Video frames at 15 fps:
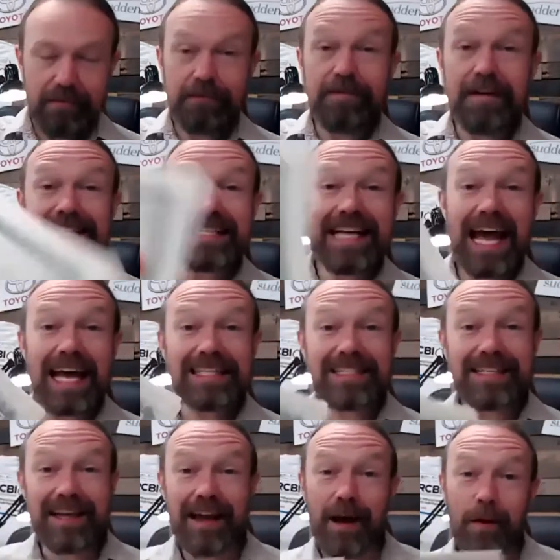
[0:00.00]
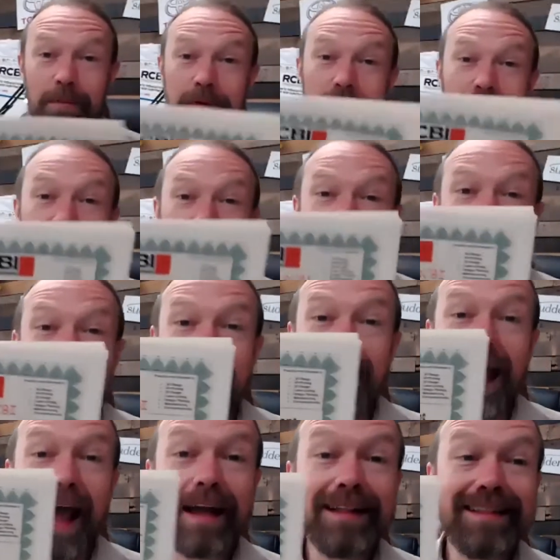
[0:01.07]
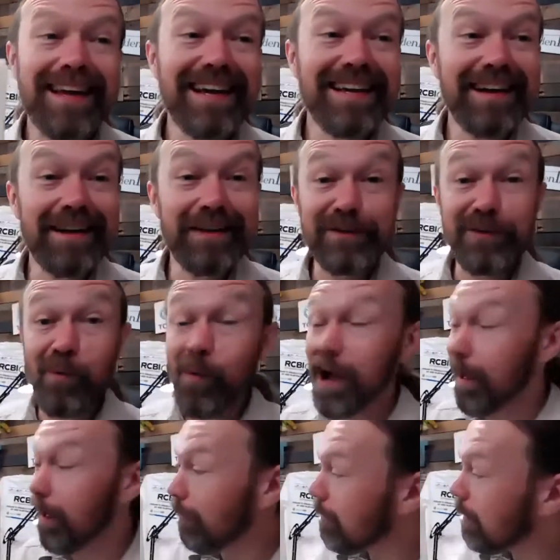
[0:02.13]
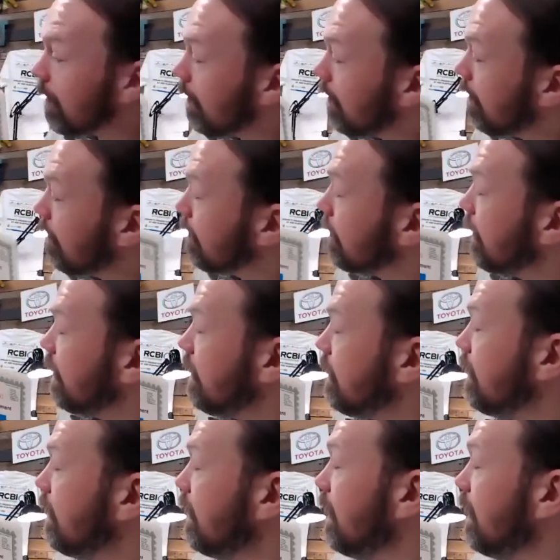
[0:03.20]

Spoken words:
Fantastic helper. You got that accolade as well. Okay.